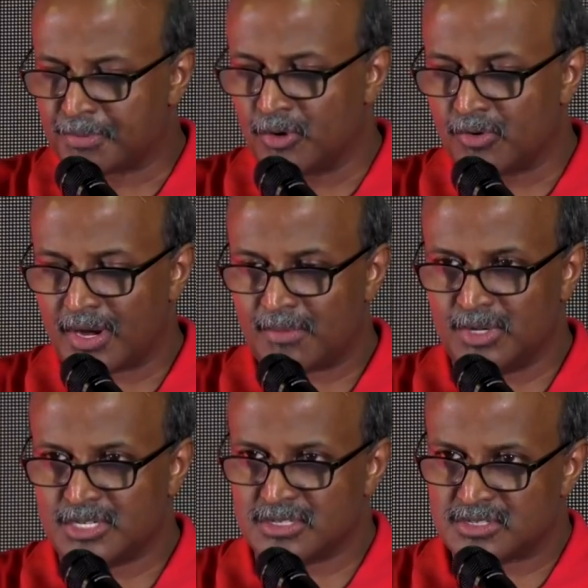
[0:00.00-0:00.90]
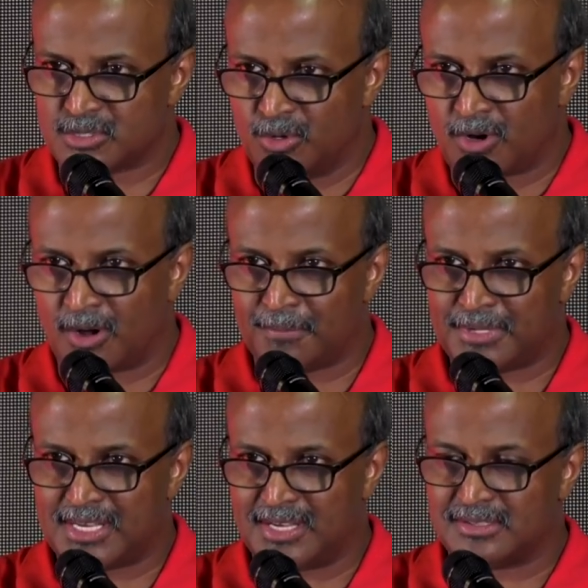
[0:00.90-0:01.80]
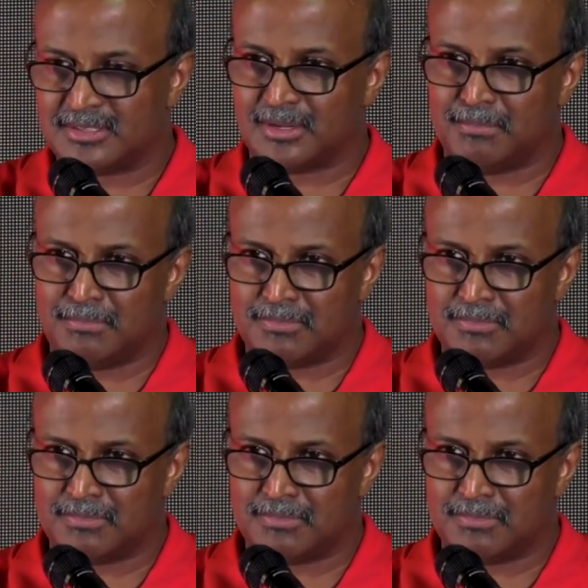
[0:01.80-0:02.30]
program, which is so complicated that